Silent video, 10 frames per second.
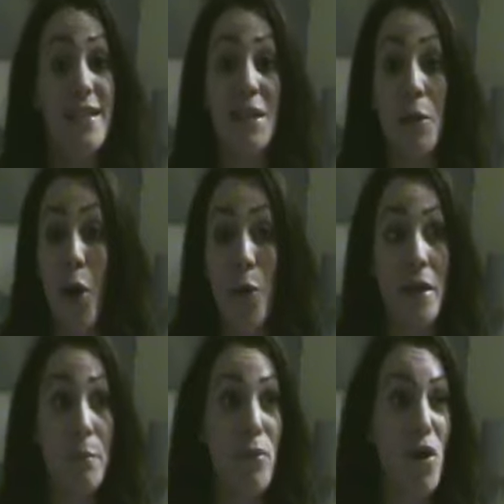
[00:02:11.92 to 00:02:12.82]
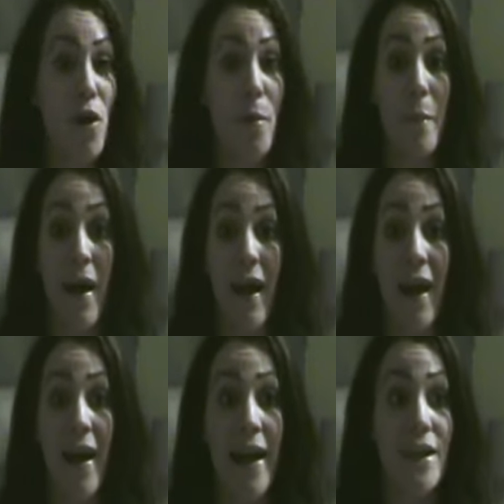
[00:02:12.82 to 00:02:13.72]
It still only brought
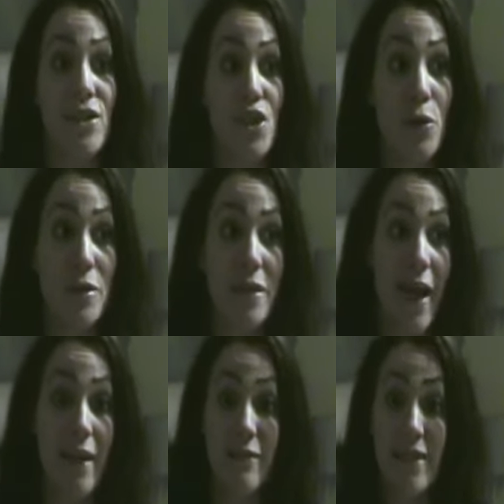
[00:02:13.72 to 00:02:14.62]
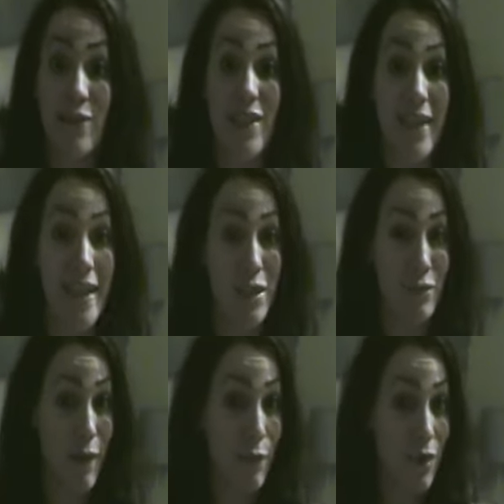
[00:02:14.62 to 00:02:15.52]
my total calories for the day
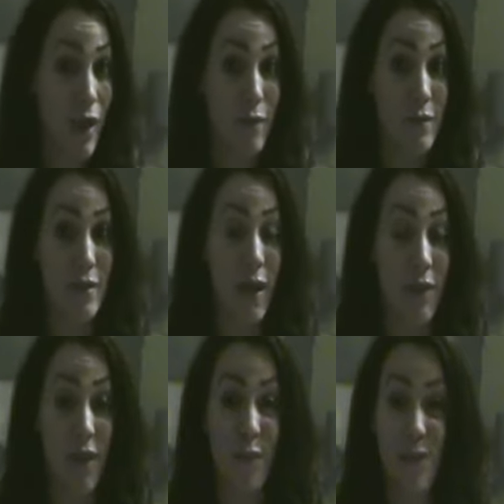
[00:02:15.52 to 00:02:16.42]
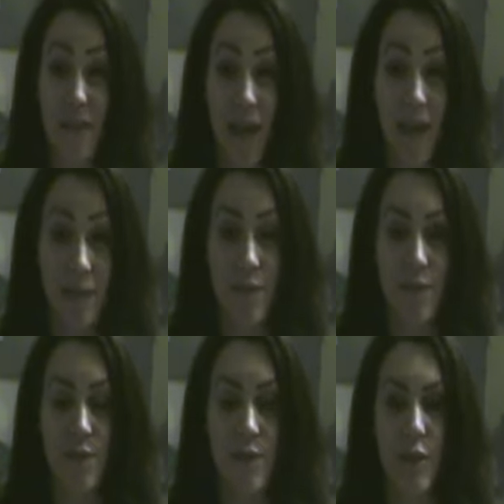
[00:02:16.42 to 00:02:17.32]
to around 1,000
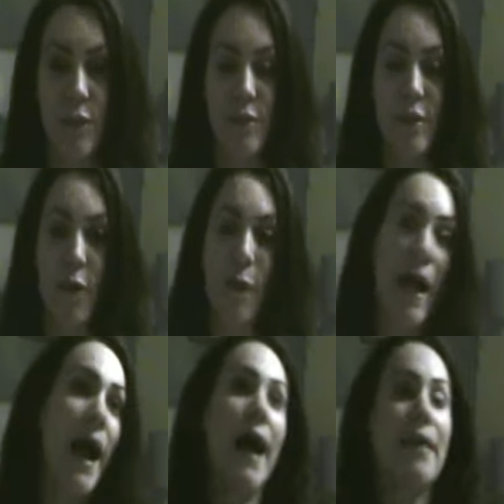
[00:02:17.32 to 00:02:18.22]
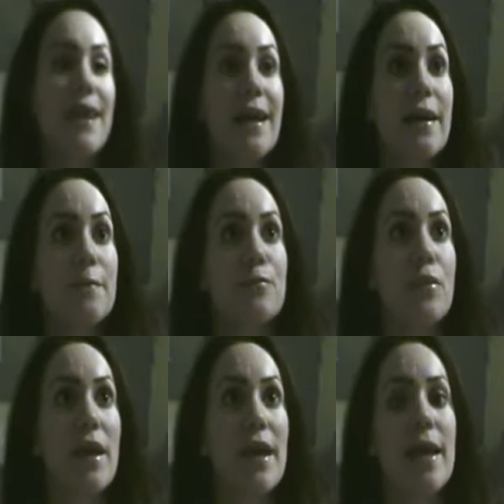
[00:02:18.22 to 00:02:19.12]
calories or so. So I think
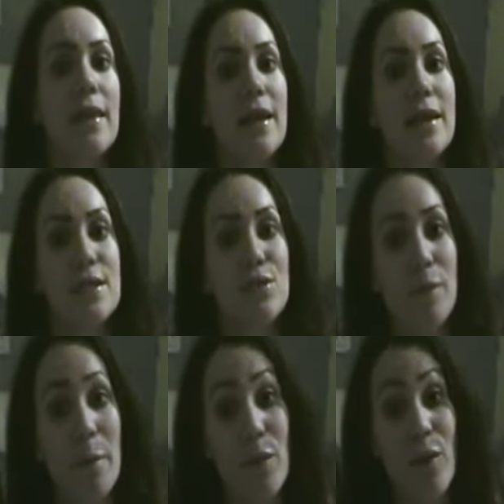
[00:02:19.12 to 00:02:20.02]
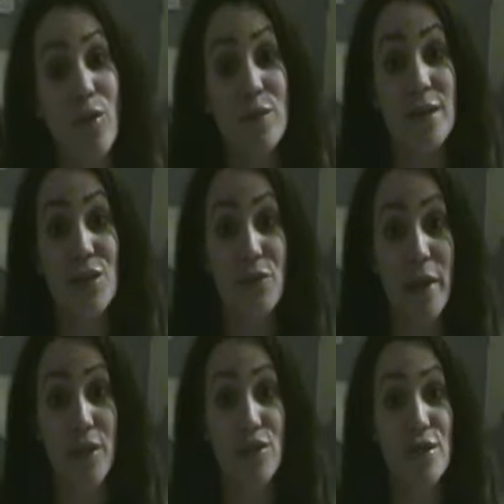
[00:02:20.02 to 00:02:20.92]
the key thing is to remember that those
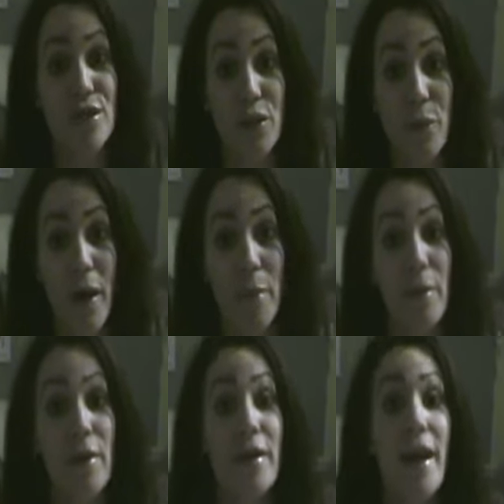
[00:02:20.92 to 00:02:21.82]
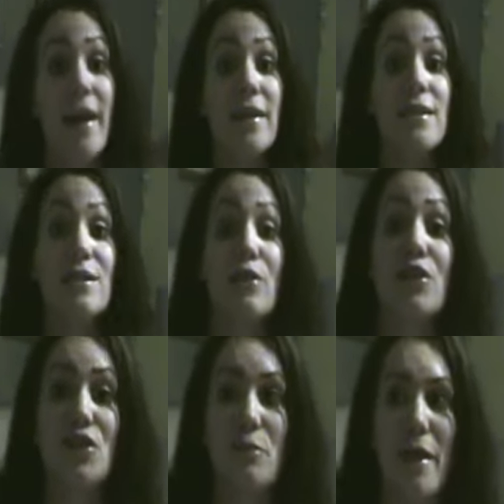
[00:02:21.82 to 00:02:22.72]
situations do happen, and as
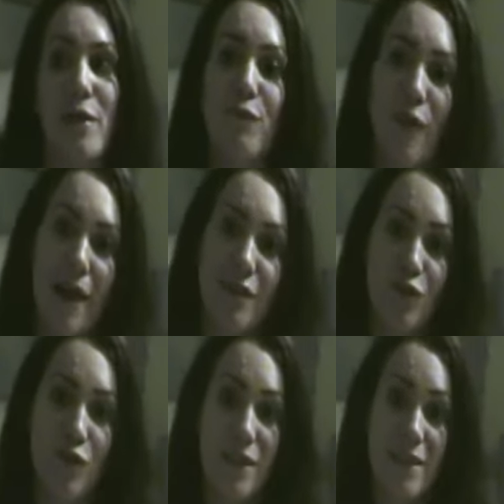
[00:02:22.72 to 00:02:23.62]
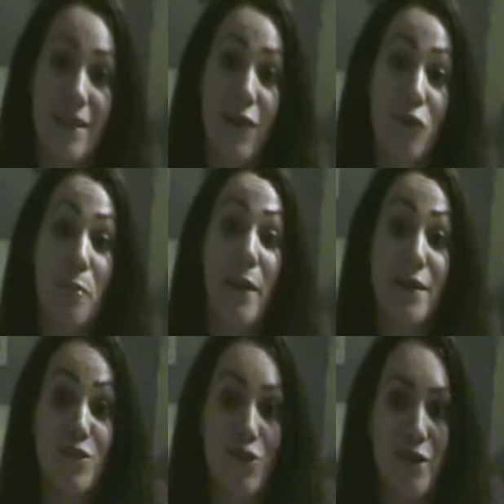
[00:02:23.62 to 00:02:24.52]
long as you make the right choices or the
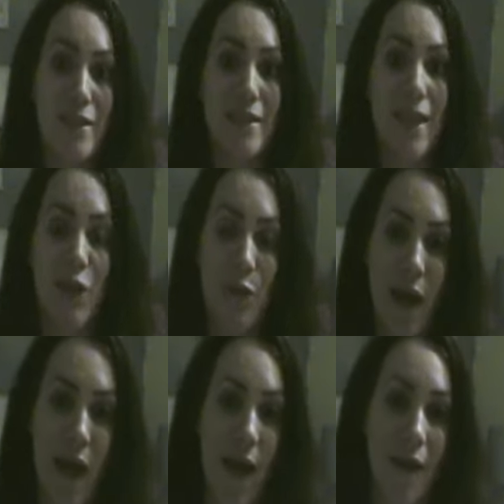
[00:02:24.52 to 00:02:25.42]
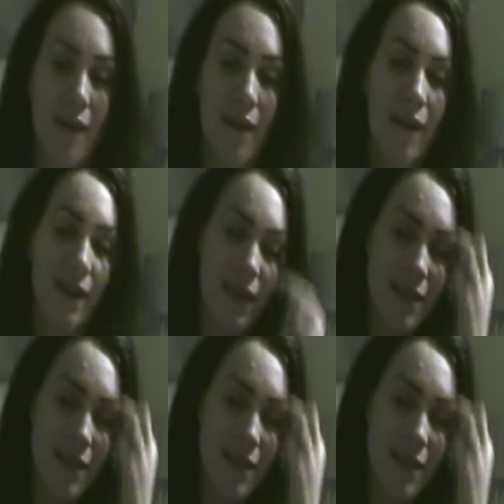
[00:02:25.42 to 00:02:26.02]
best choices that you can,